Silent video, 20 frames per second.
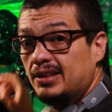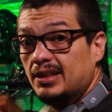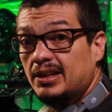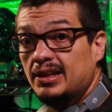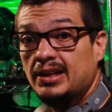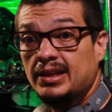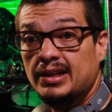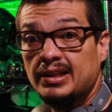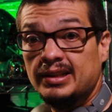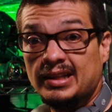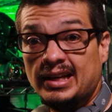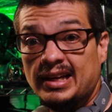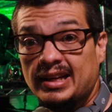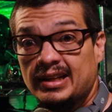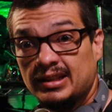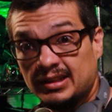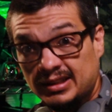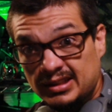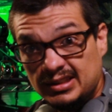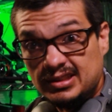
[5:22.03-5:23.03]
that
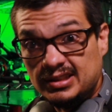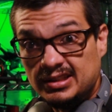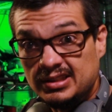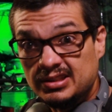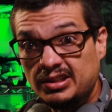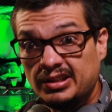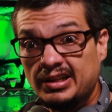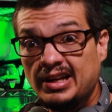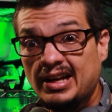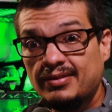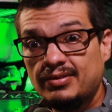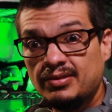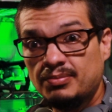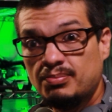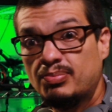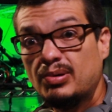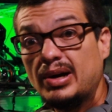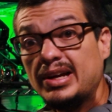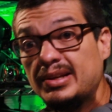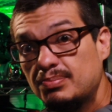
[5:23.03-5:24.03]
this is going to have a
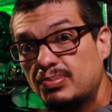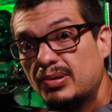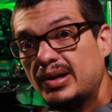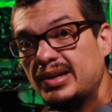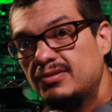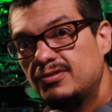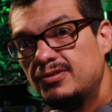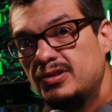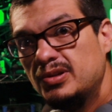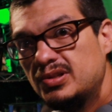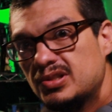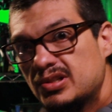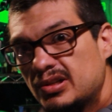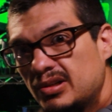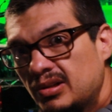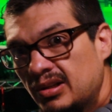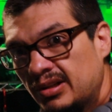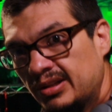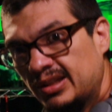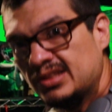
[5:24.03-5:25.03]
bright
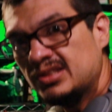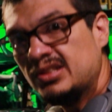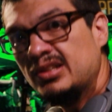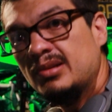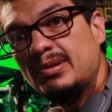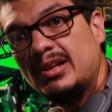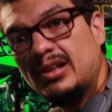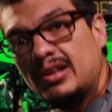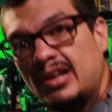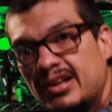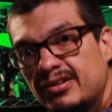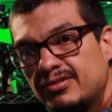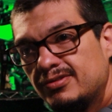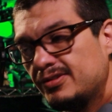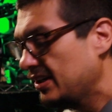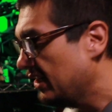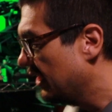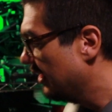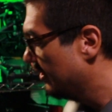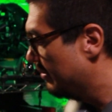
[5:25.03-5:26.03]
future. There's going to be a lot of
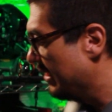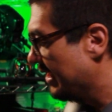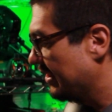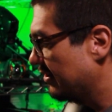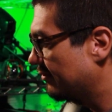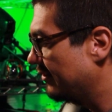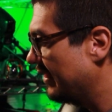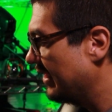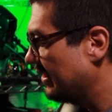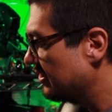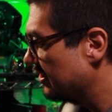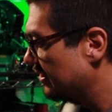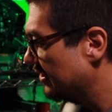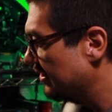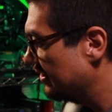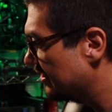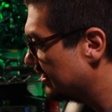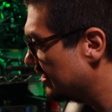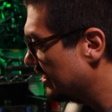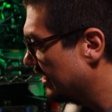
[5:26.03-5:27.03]

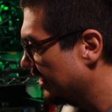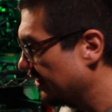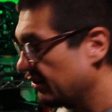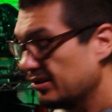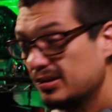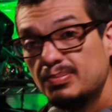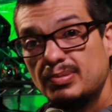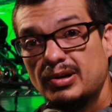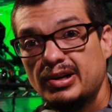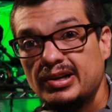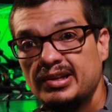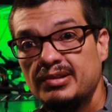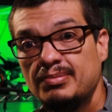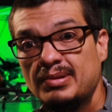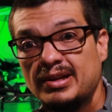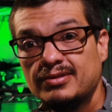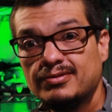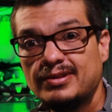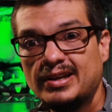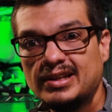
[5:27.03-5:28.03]
manufacturers, third-party
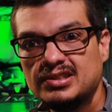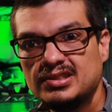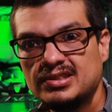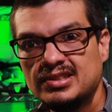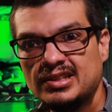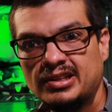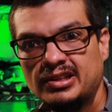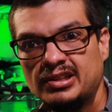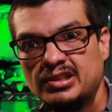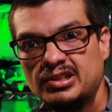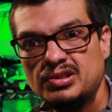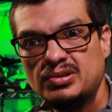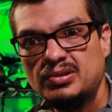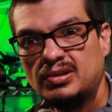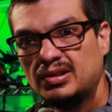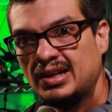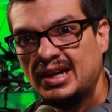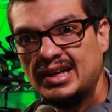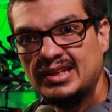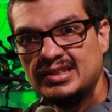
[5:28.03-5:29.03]
manufacturers that are going to do all
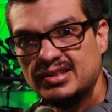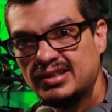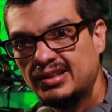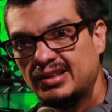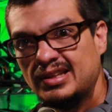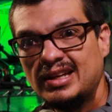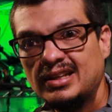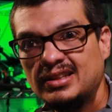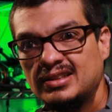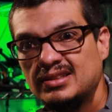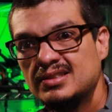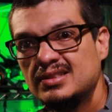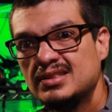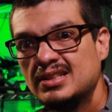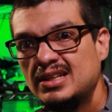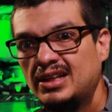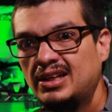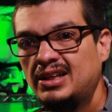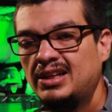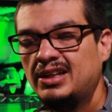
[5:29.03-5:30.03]
kinds of things,
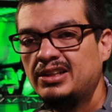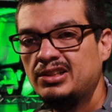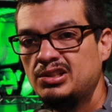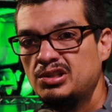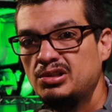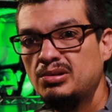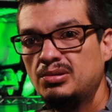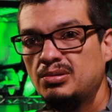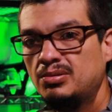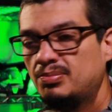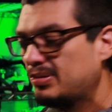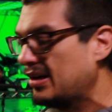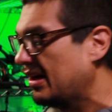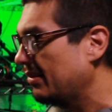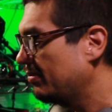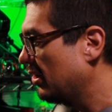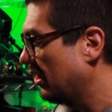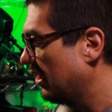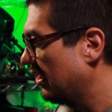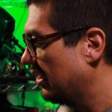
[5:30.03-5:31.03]
new prop
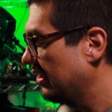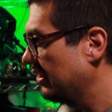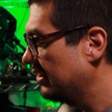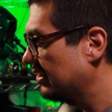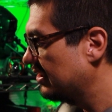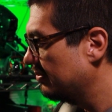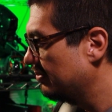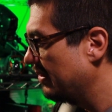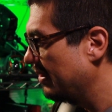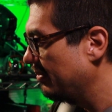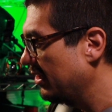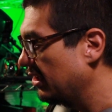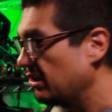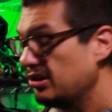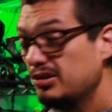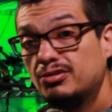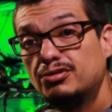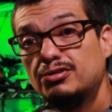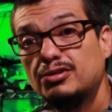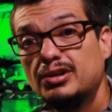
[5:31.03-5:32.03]
guards, maybe a
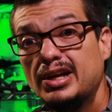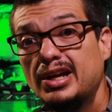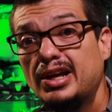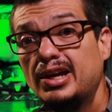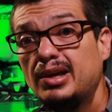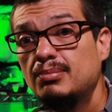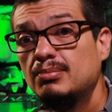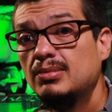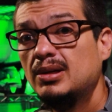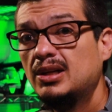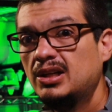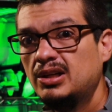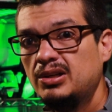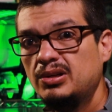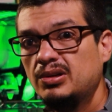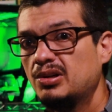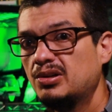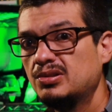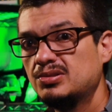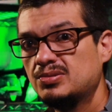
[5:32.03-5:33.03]
new frame, who
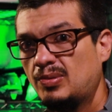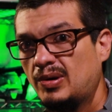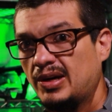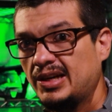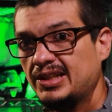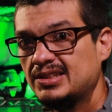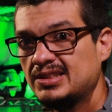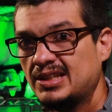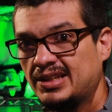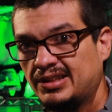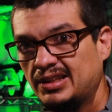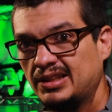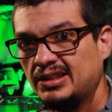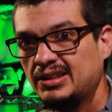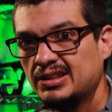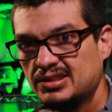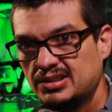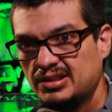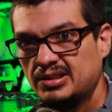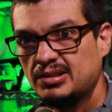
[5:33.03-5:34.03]
knows what. I think
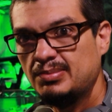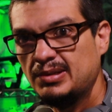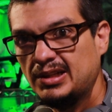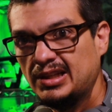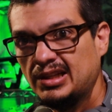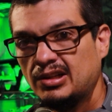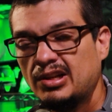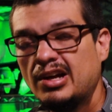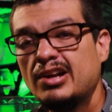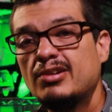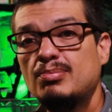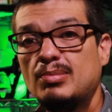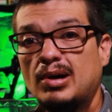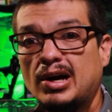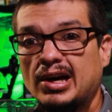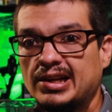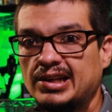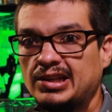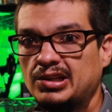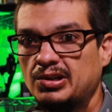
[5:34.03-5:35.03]
there's going to be a lot of
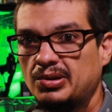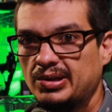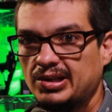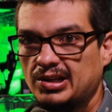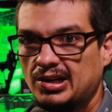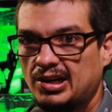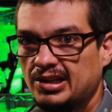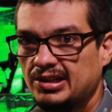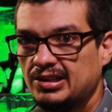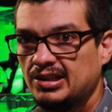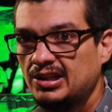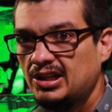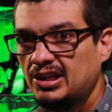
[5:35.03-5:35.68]
modding going on